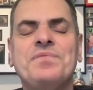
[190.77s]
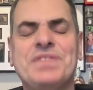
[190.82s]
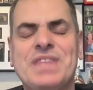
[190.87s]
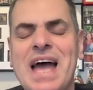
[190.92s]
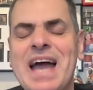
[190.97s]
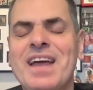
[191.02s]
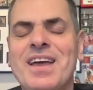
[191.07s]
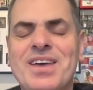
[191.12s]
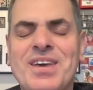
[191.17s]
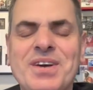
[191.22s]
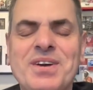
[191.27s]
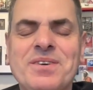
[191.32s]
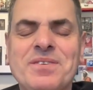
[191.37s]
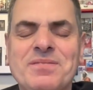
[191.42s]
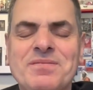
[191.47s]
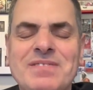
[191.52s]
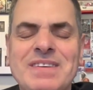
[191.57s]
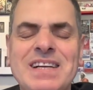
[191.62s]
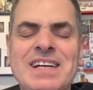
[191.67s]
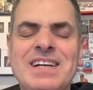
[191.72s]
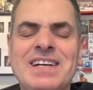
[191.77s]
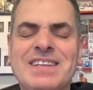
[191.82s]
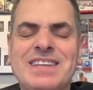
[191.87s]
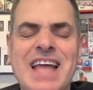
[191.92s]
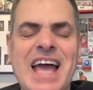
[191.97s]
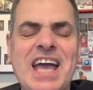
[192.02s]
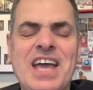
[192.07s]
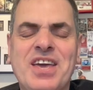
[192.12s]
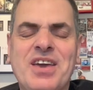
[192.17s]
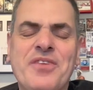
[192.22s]
thank you.
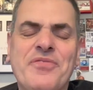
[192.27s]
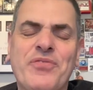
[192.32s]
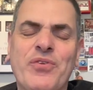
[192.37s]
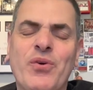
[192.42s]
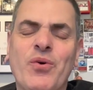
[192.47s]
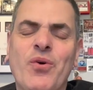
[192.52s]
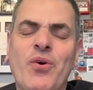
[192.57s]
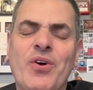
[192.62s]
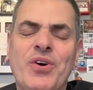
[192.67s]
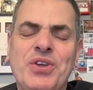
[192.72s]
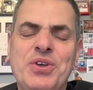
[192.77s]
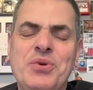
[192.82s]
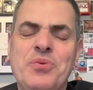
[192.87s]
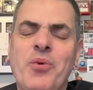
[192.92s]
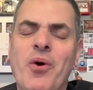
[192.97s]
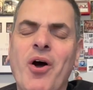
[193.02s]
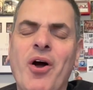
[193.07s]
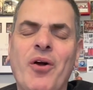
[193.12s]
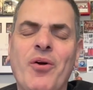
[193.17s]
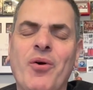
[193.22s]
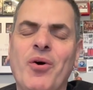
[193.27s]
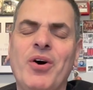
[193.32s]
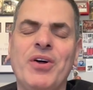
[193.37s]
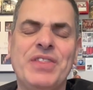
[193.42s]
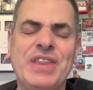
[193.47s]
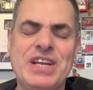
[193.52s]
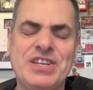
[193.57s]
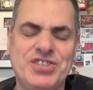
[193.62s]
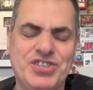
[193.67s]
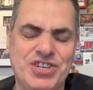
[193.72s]
Thank you for all you are,
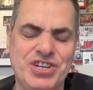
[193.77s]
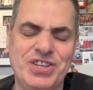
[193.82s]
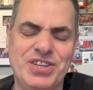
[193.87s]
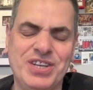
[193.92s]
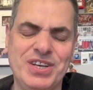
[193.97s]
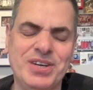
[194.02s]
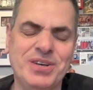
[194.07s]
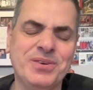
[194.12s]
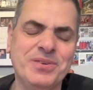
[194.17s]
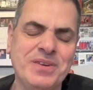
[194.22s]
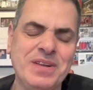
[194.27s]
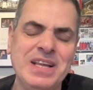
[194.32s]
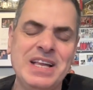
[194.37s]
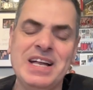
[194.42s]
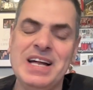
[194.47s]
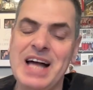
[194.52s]
all that you do.